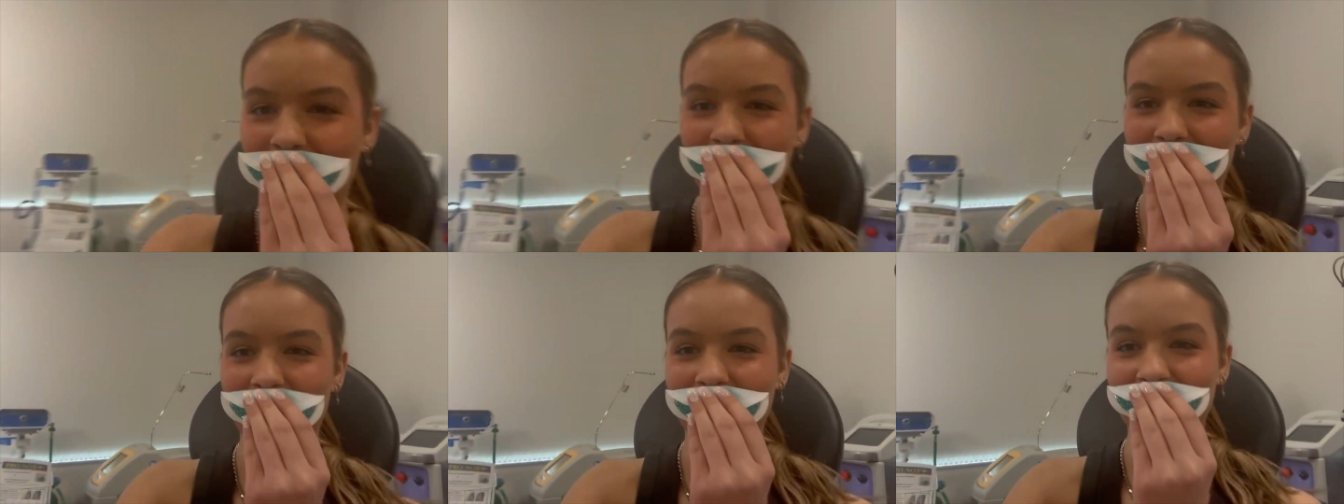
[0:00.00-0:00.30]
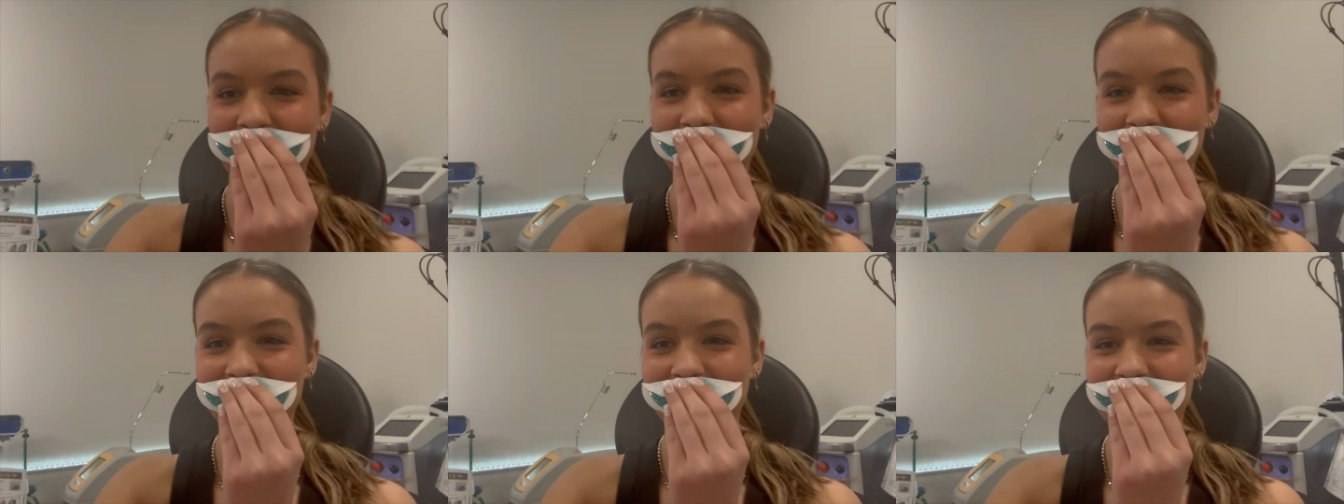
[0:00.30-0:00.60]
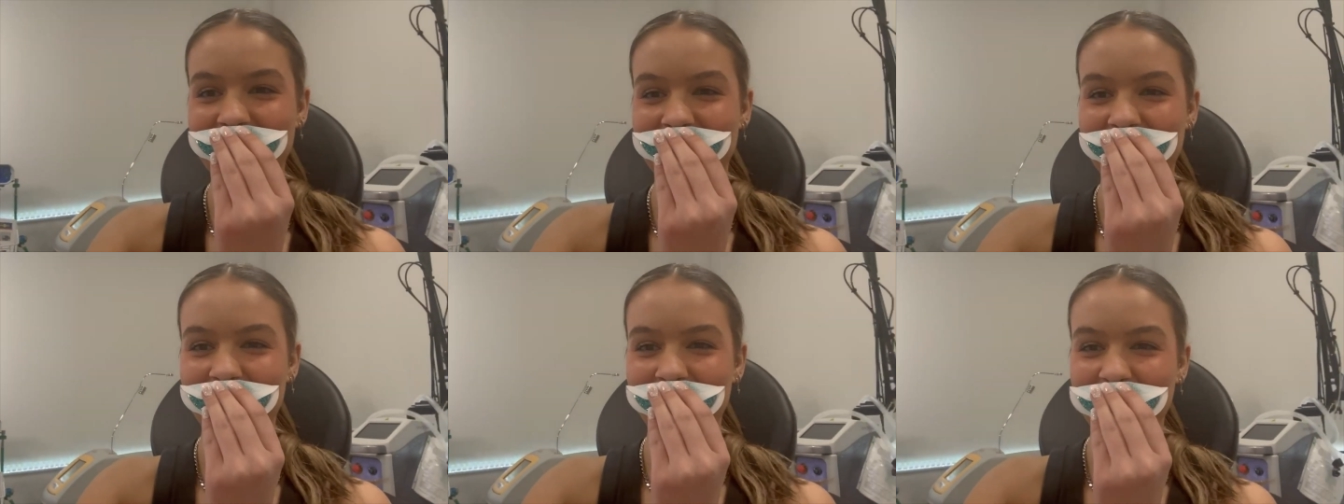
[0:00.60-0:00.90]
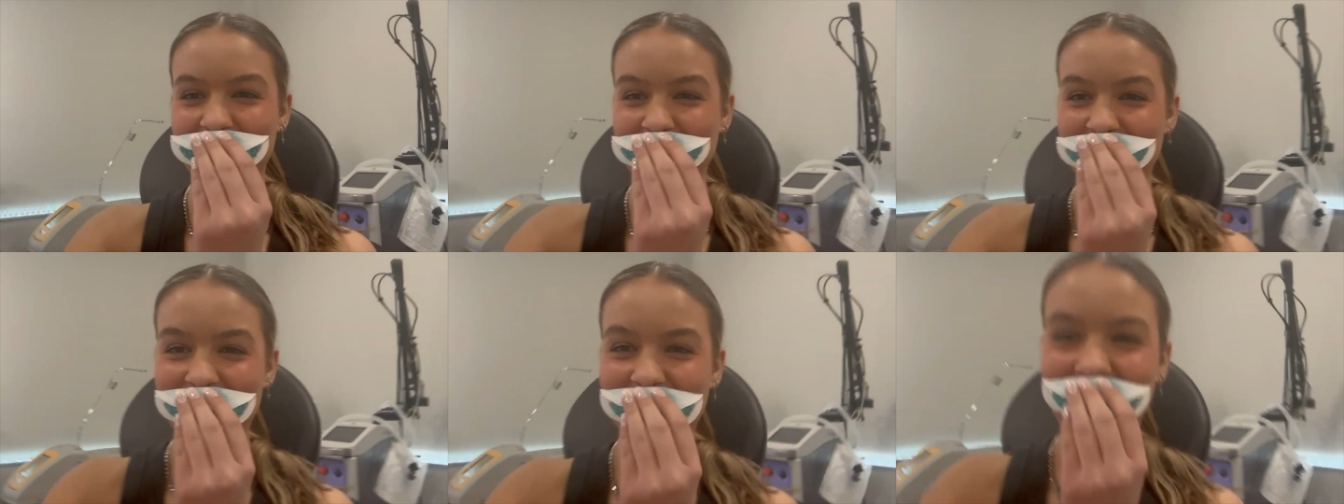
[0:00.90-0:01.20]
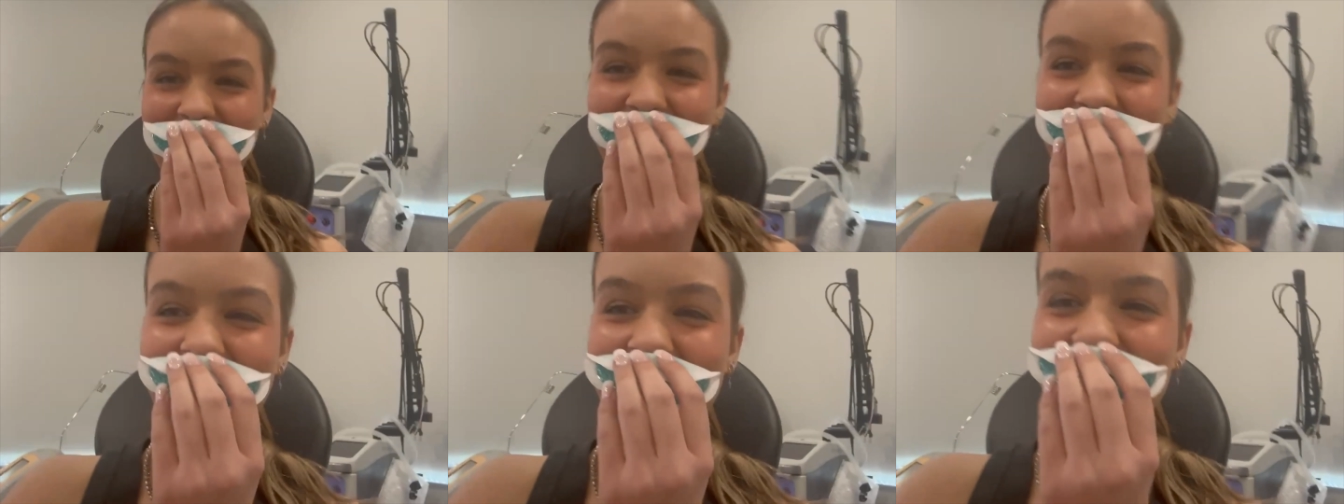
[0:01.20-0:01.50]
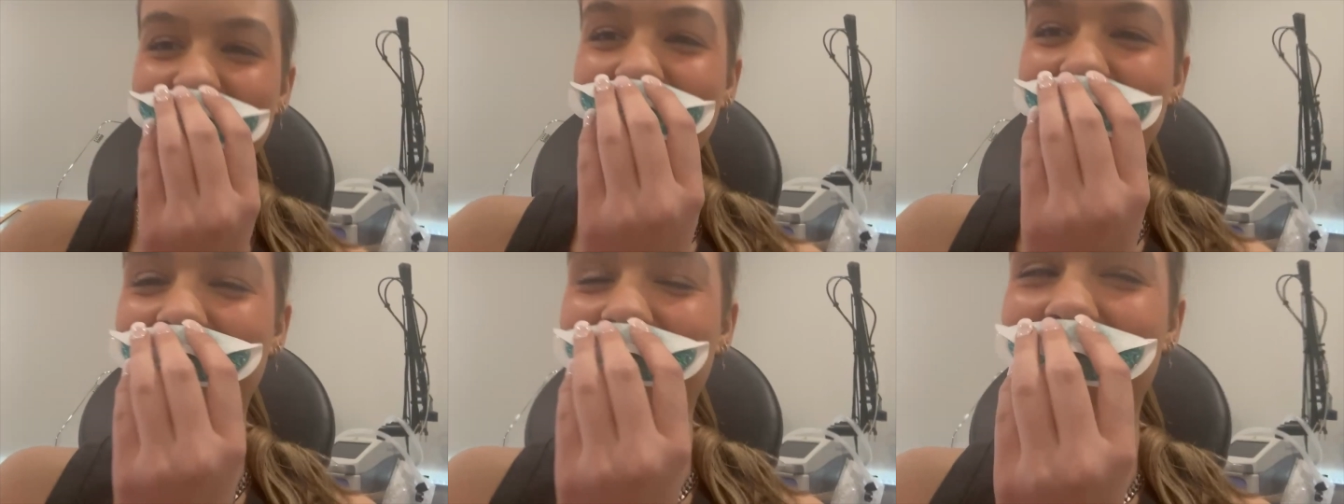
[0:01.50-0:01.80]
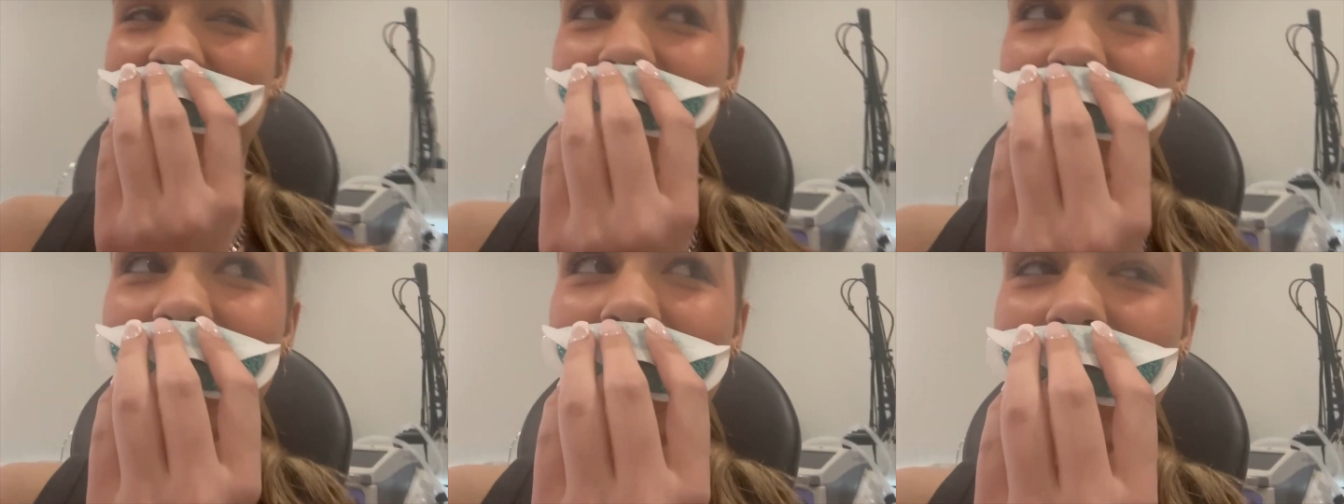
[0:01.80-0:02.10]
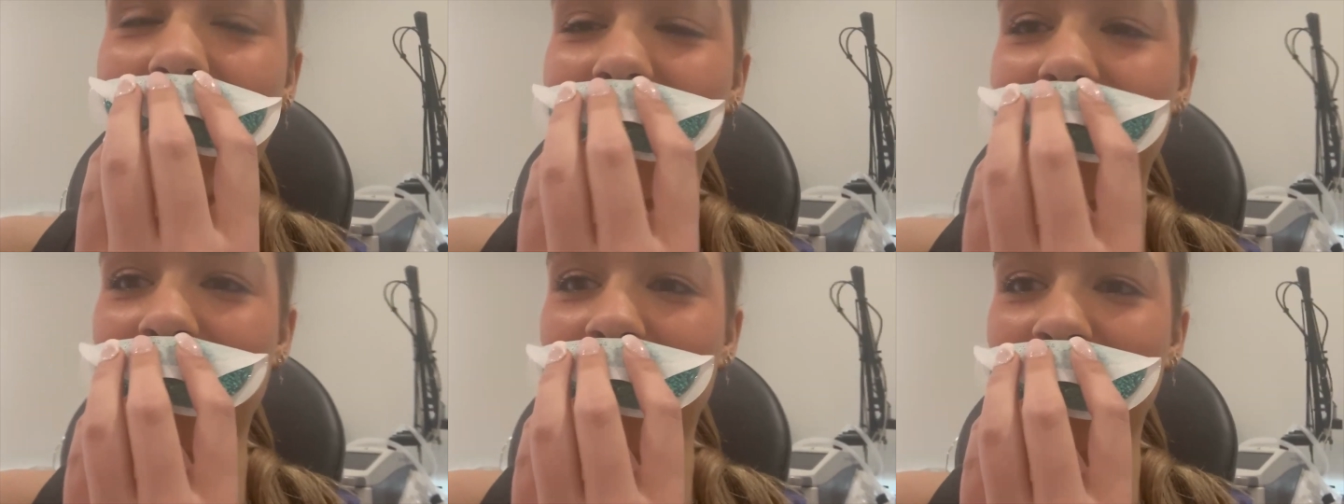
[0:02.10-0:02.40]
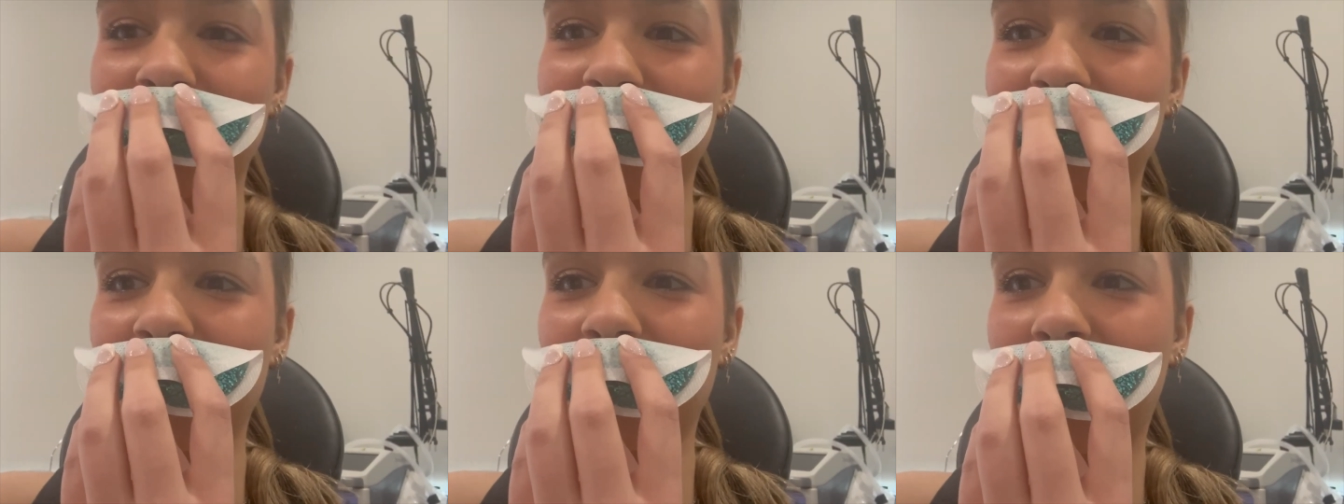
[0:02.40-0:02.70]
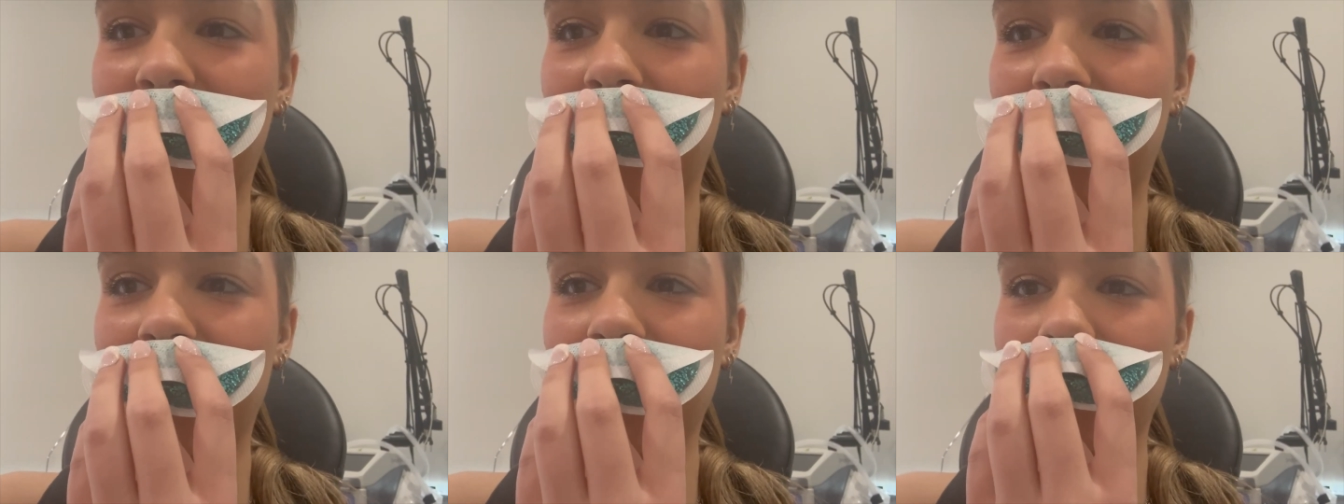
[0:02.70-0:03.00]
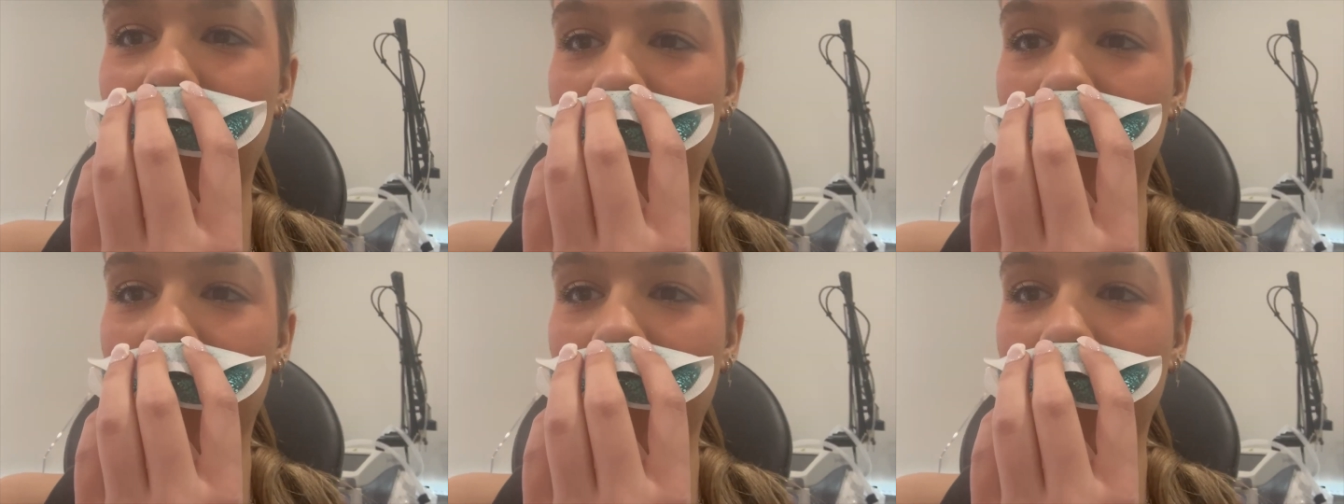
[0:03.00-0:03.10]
I'm still shaking, but it'll be okay.